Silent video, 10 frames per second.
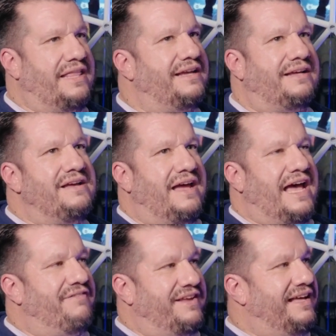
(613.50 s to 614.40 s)
Yeah, I think
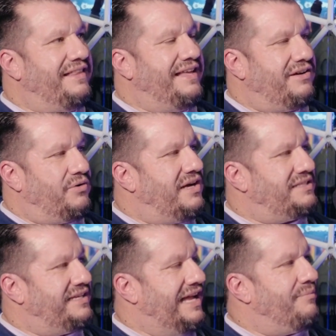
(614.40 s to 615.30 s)
having that
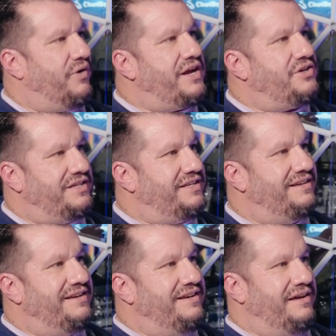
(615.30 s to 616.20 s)
cross
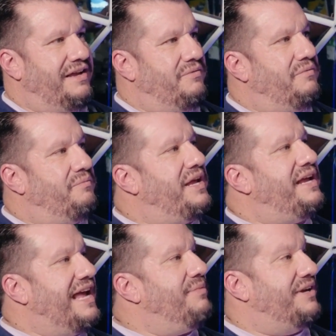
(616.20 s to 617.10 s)
collaboration and
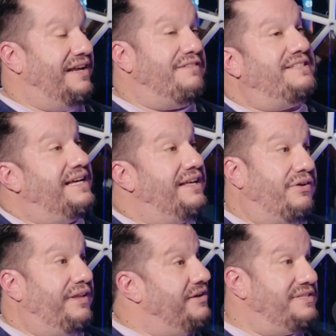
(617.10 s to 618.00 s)
being able to kind of see it
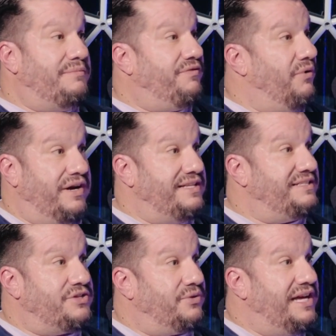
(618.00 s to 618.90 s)
all, like you said before, in a
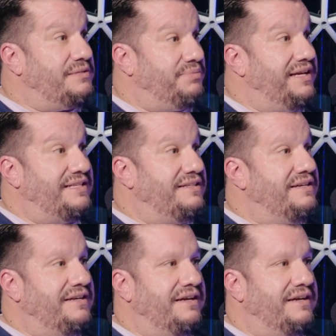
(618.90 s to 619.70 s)
centralized place,